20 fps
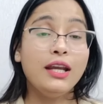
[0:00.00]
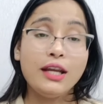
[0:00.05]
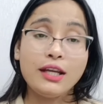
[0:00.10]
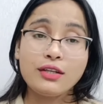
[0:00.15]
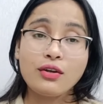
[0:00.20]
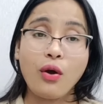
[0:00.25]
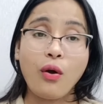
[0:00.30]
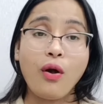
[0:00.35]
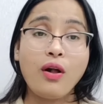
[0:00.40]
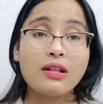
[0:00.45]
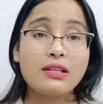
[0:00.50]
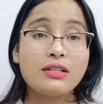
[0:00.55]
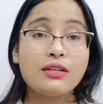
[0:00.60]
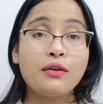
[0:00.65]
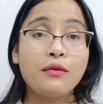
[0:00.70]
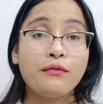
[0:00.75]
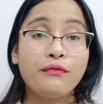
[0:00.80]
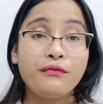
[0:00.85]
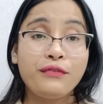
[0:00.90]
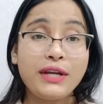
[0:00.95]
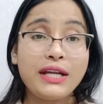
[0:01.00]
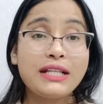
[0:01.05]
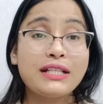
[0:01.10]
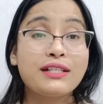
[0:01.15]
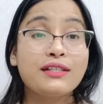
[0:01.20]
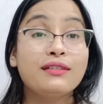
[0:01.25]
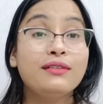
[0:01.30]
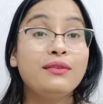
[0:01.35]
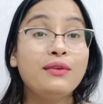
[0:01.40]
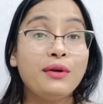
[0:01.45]
It also
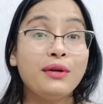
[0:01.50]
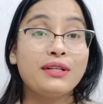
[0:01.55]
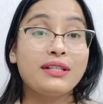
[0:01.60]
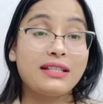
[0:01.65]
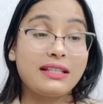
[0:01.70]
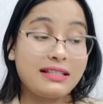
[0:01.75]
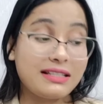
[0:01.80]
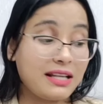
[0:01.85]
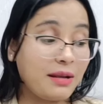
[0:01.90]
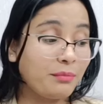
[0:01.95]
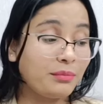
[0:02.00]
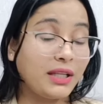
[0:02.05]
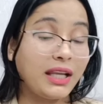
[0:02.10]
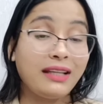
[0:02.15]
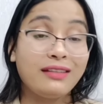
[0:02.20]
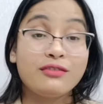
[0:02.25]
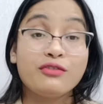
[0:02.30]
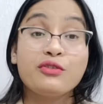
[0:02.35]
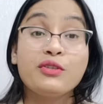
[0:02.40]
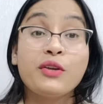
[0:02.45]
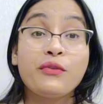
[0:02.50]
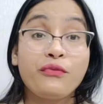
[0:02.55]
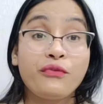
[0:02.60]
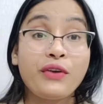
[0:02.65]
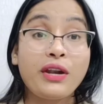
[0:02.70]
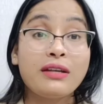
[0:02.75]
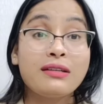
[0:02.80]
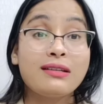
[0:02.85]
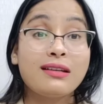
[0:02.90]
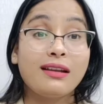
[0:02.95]
feels good, something
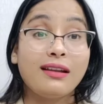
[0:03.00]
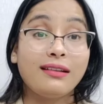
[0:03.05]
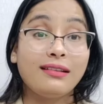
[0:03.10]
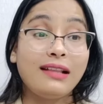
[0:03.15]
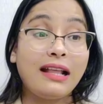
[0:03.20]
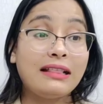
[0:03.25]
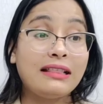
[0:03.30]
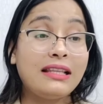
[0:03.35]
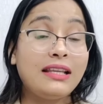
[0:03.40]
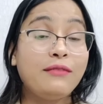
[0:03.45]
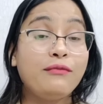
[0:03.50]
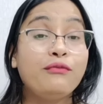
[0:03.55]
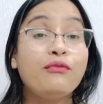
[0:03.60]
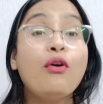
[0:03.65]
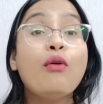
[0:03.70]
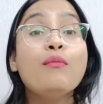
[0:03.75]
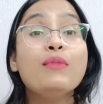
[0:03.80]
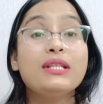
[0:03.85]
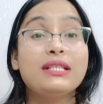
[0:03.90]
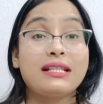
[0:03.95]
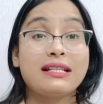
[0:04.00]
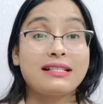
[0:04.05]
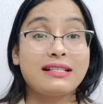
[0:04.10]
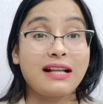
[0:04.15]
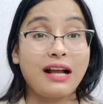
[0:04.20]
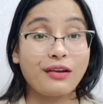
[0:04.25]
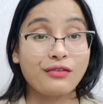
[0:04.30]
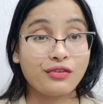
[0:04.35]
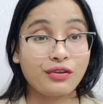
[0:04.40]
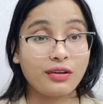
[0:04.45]
different than the formal
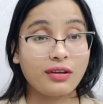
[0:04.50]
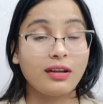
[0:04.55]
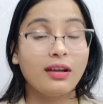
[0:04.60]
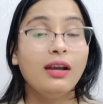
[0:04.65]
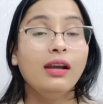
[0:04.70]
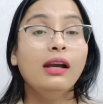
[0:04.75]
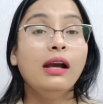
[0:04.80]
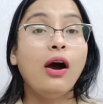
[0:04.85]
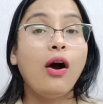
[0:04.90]
discussion.